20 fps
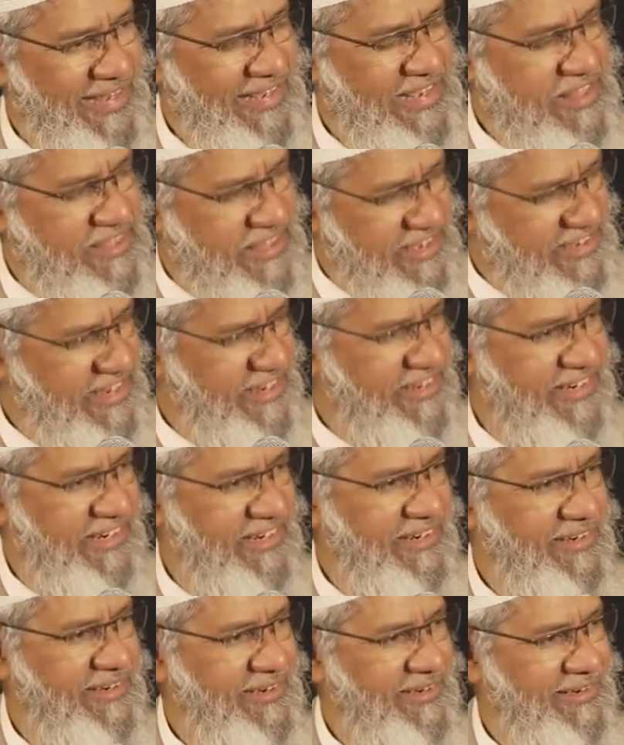he
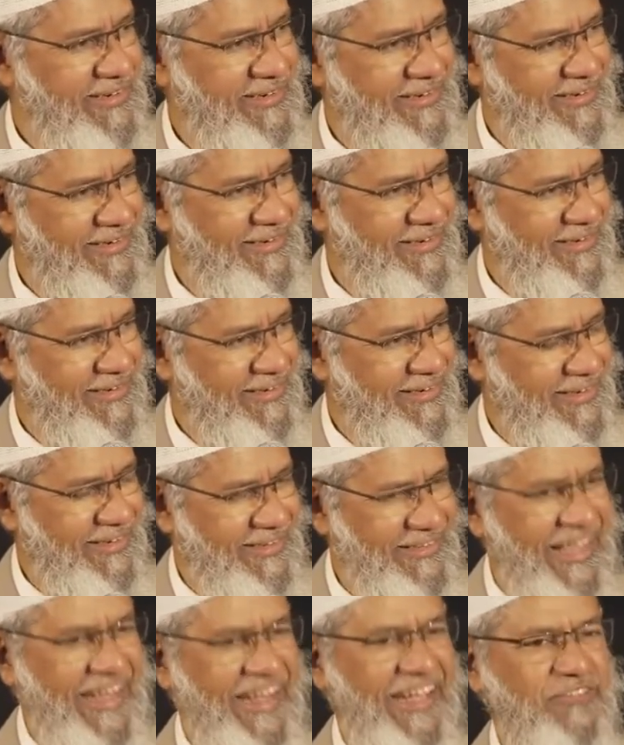suggested
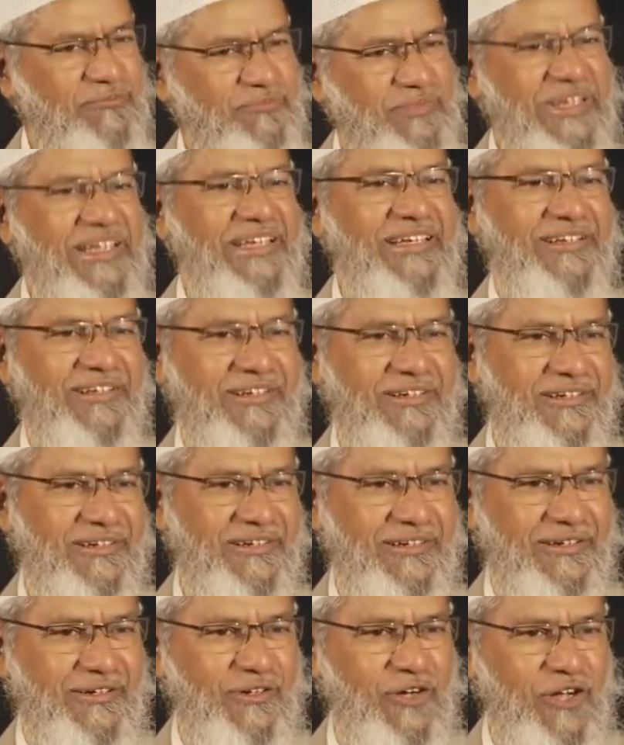that I speak
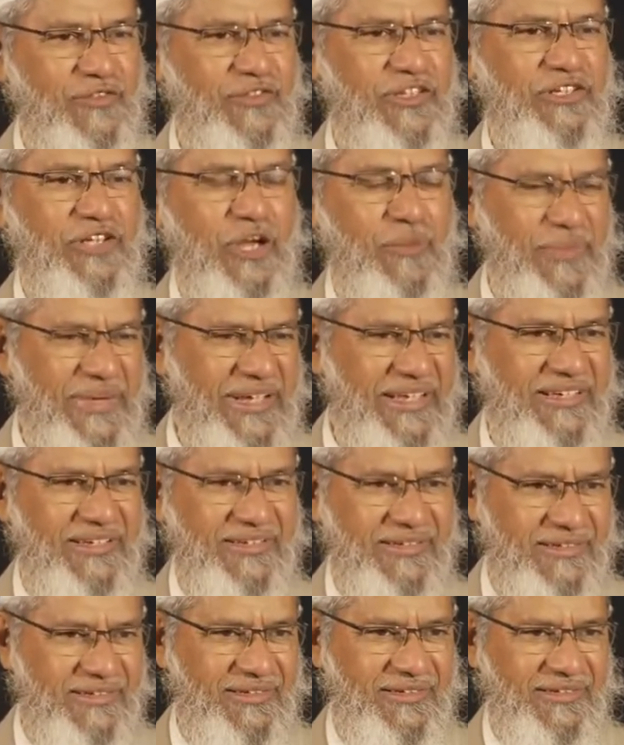on the topic
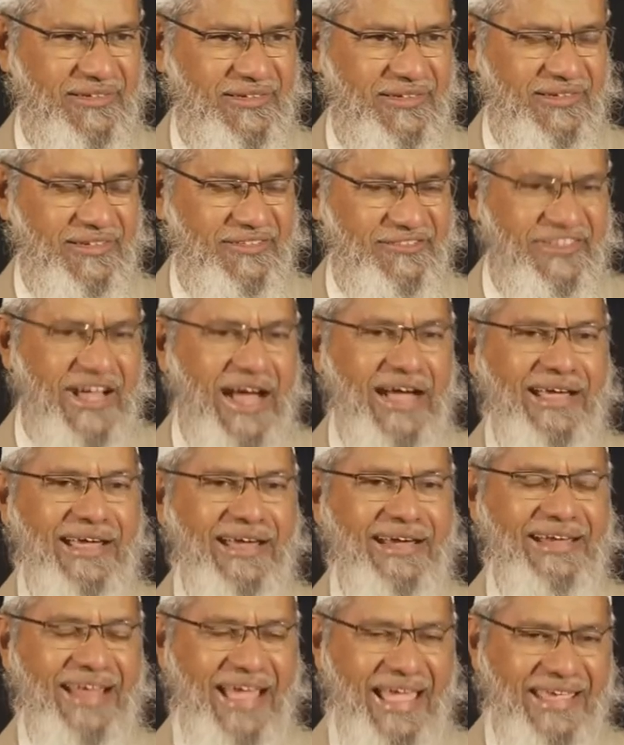
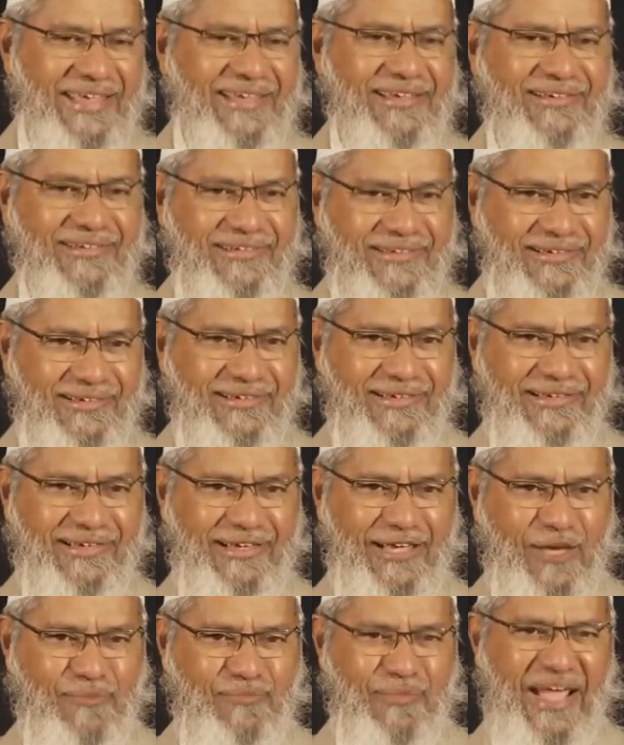Zakir Naik,
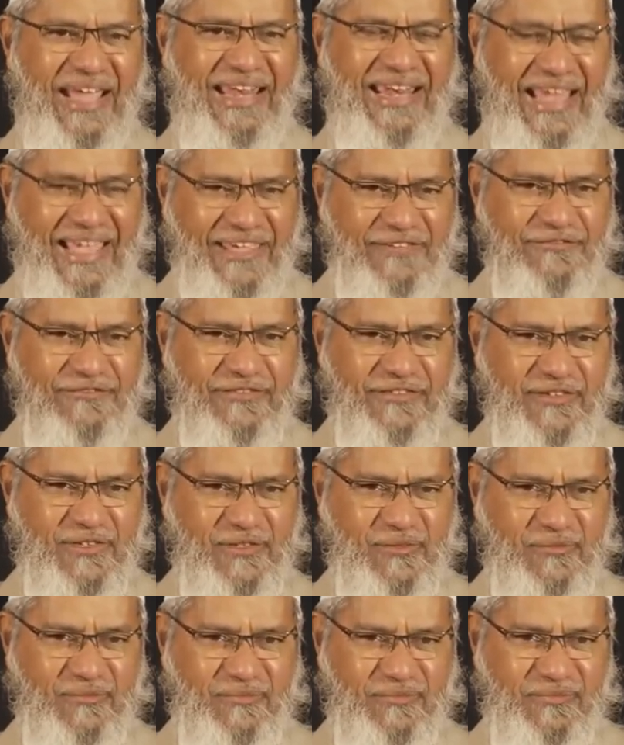my life
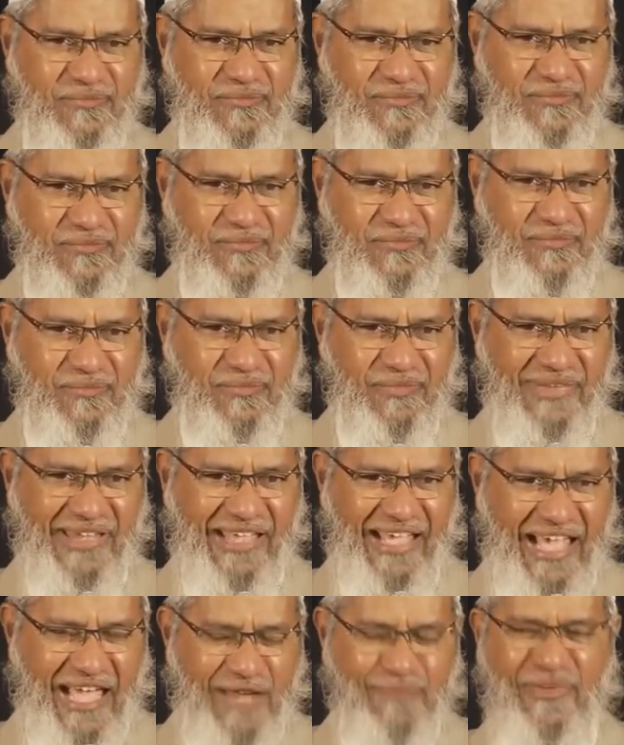
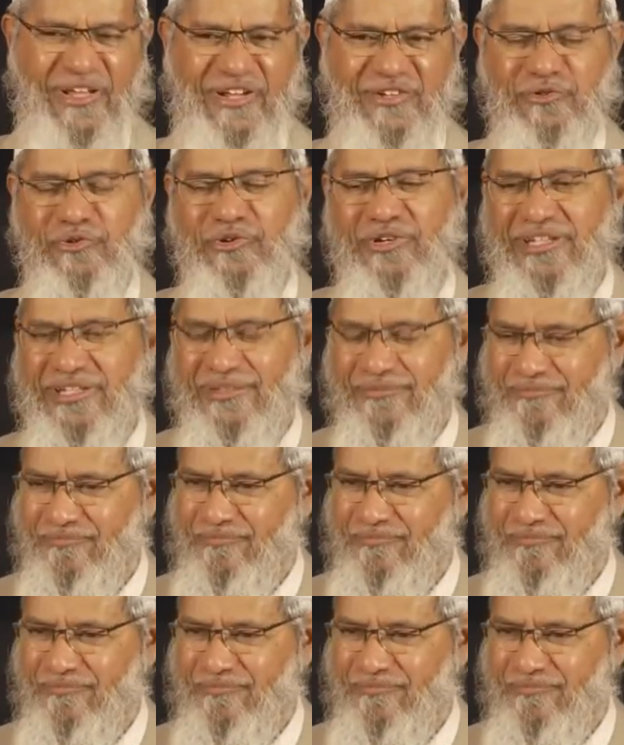and my story.